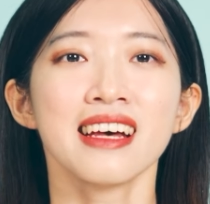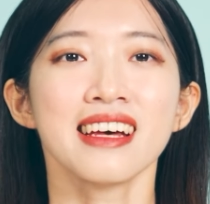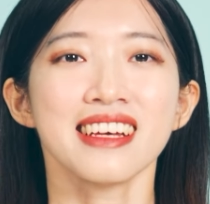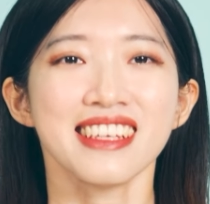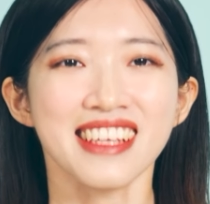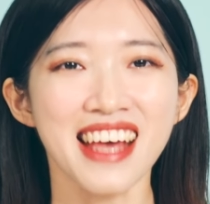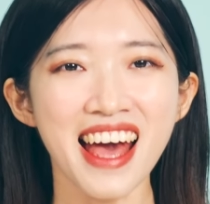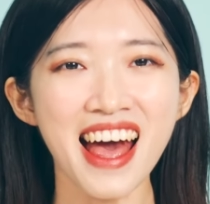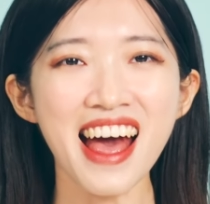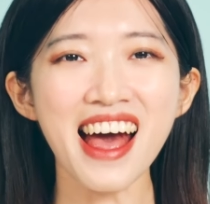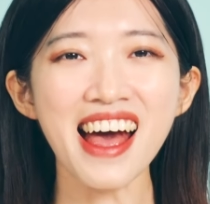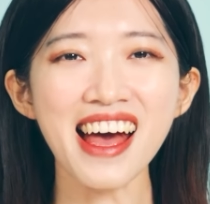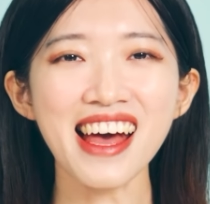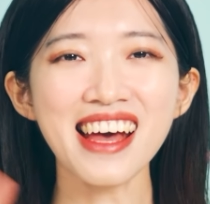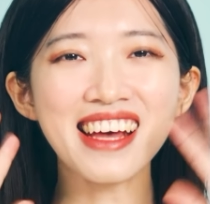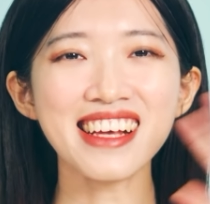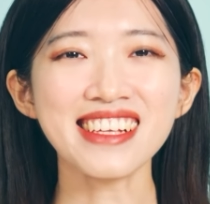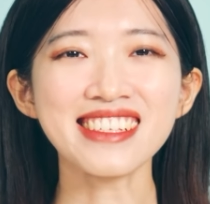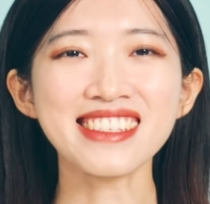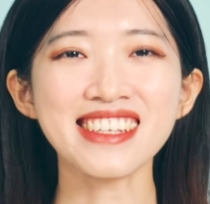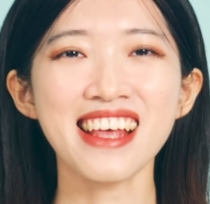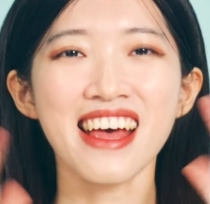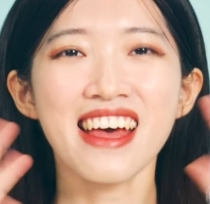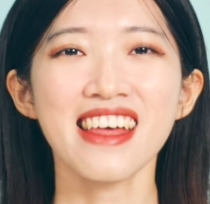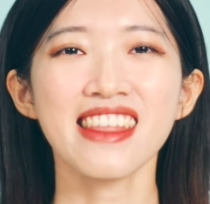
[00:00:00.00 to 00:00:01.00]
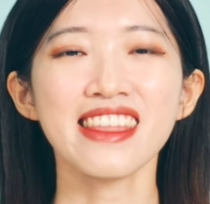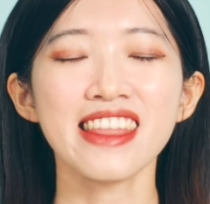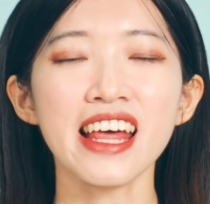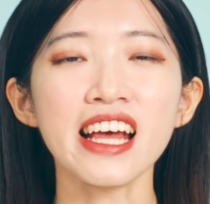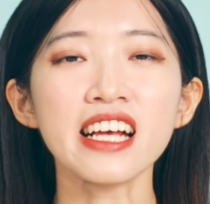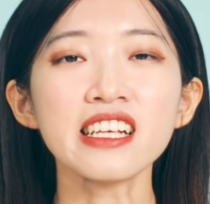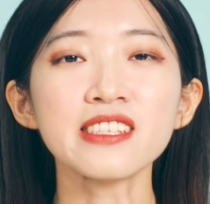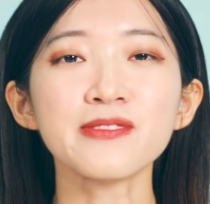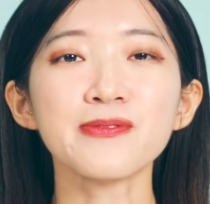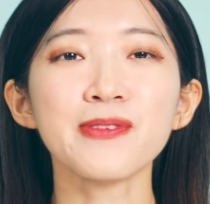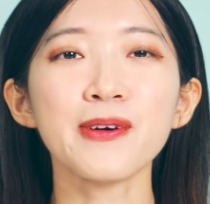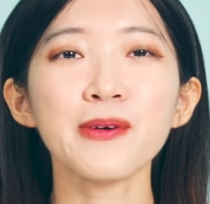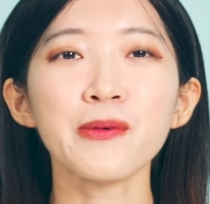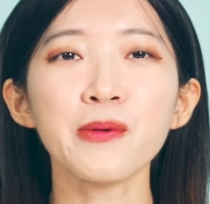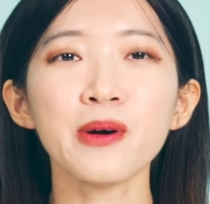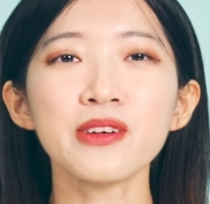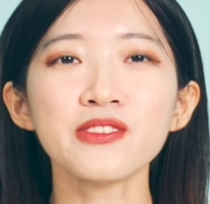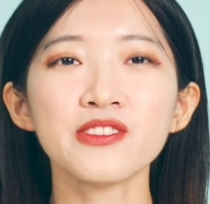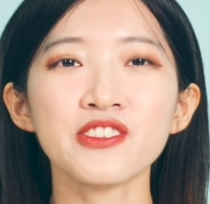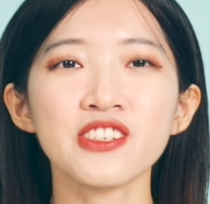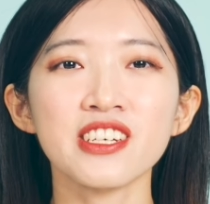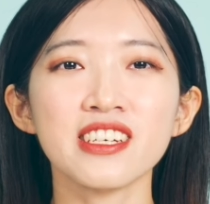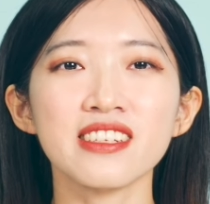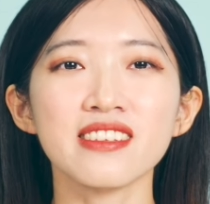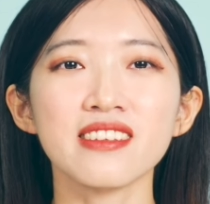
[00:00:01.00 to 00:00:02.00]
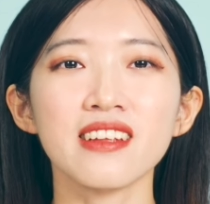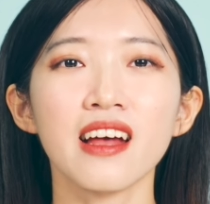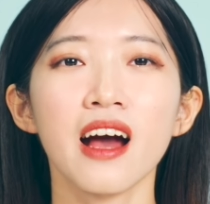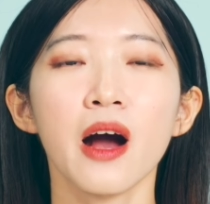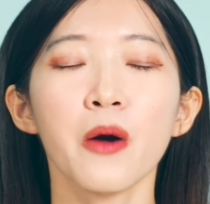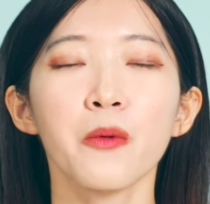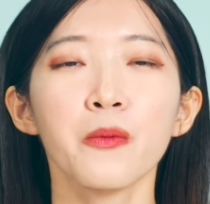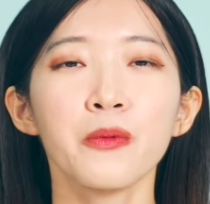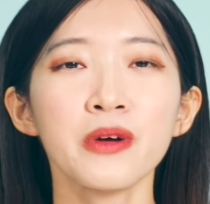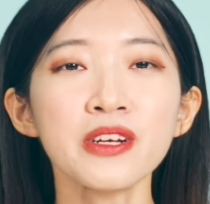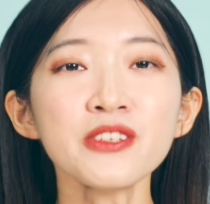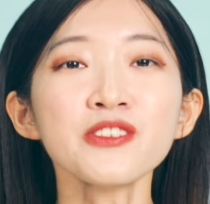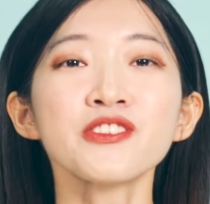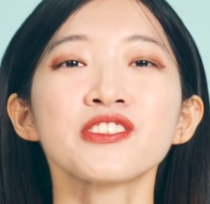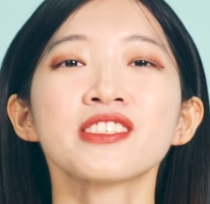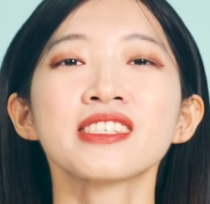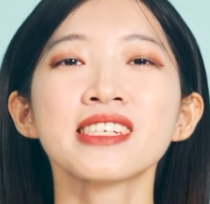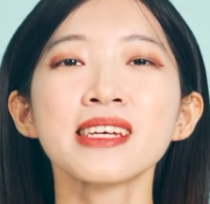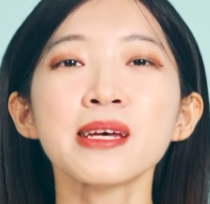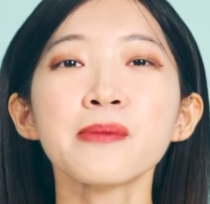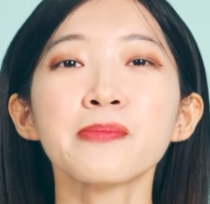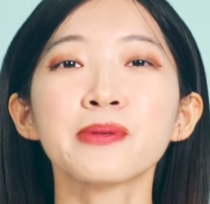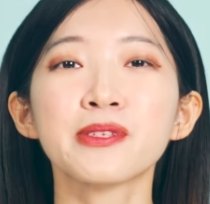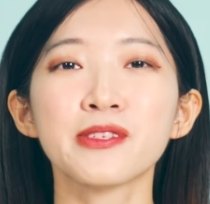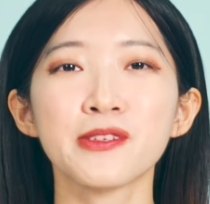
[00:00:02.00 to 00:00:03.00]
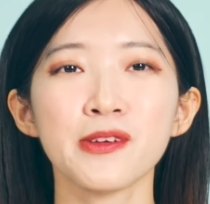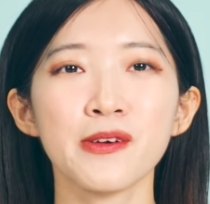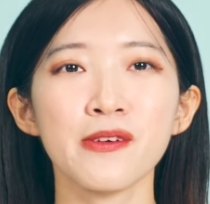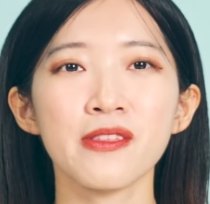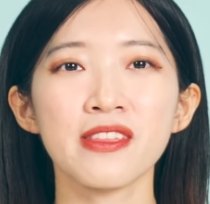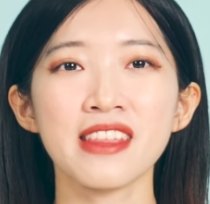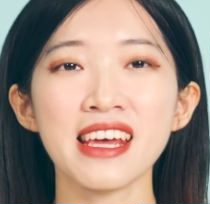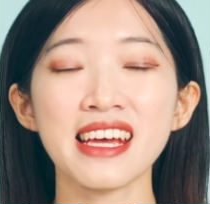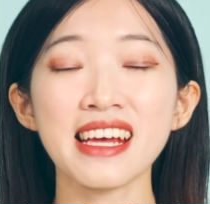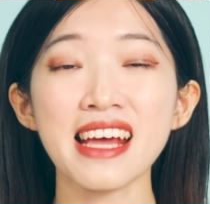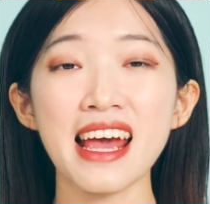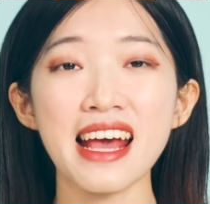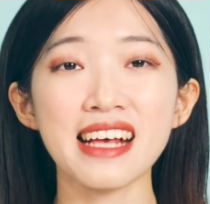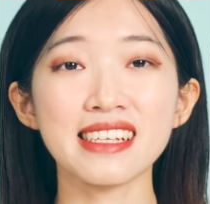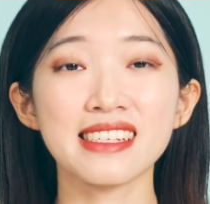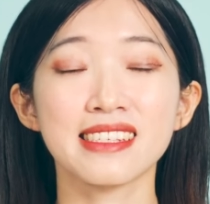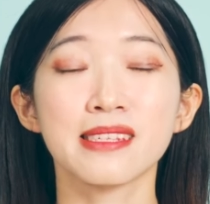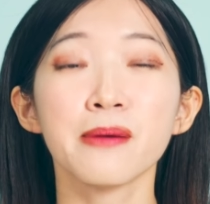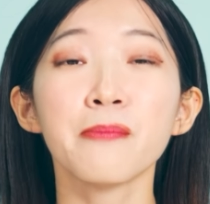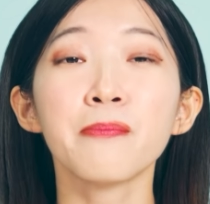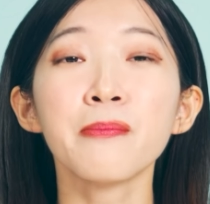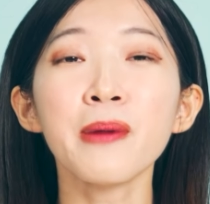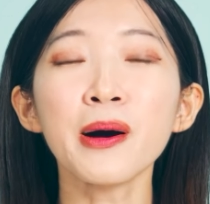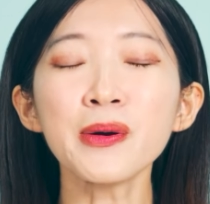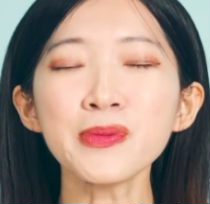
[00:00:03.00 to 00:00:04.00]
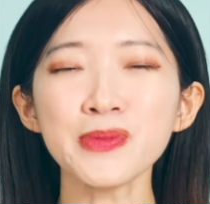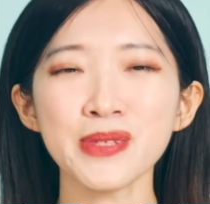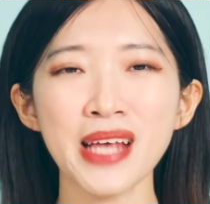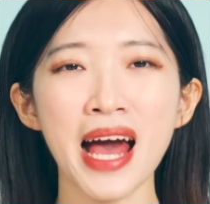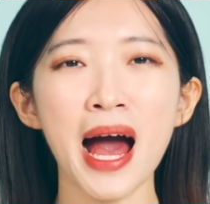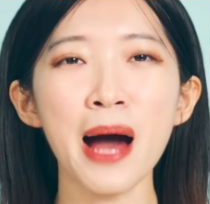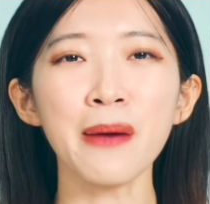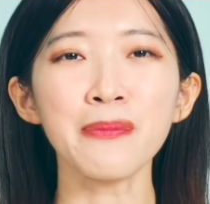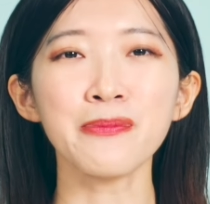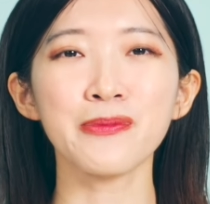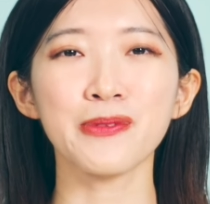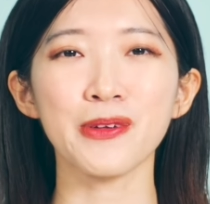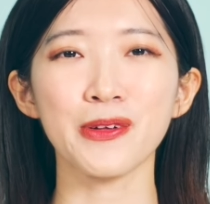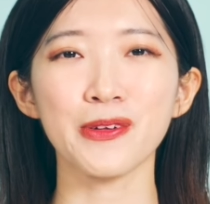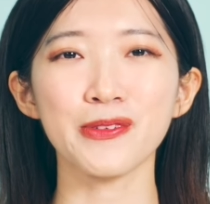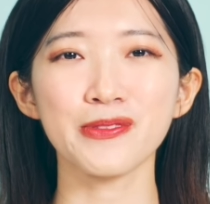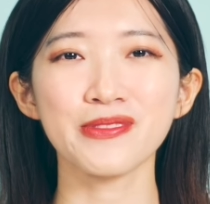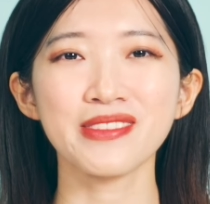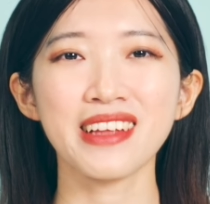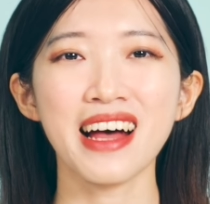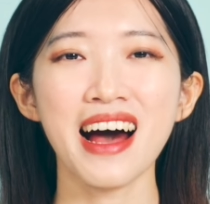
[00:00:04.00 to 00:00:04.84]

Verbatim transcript: Guys, thanks for watching. Which tip do you think is the most helpful?